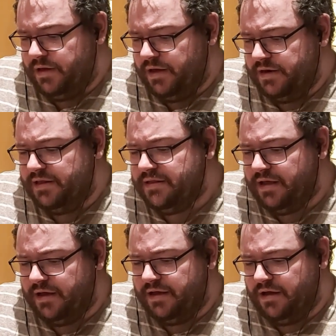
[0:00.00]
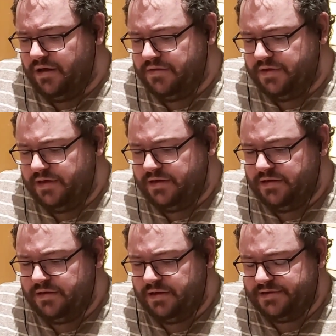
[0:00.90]
And in that, I think
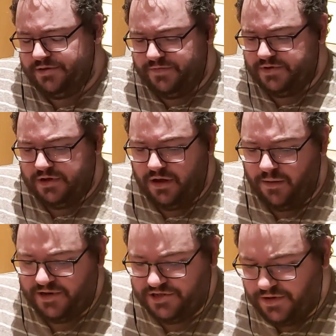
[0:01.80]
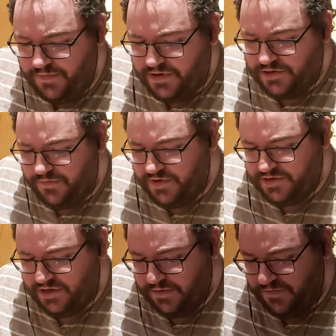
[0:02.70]
it's obvious. I mean, something's
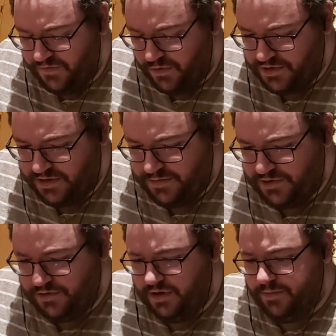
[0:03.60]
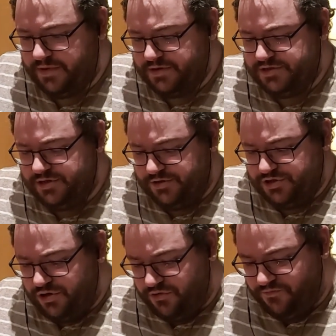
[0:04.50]
obviously forced him to do that, because he's
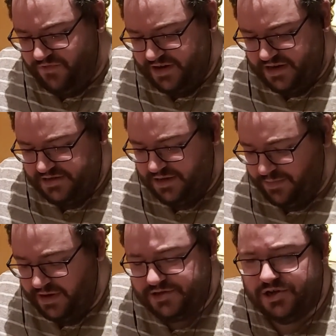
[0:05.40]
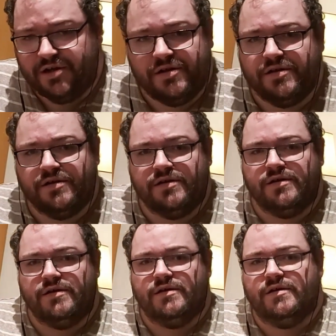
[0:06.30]
got a fantastic picture
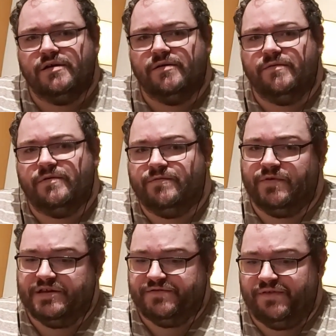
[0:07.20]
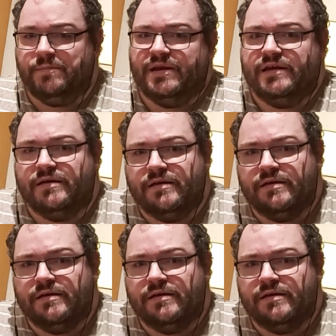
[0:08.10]
of his family.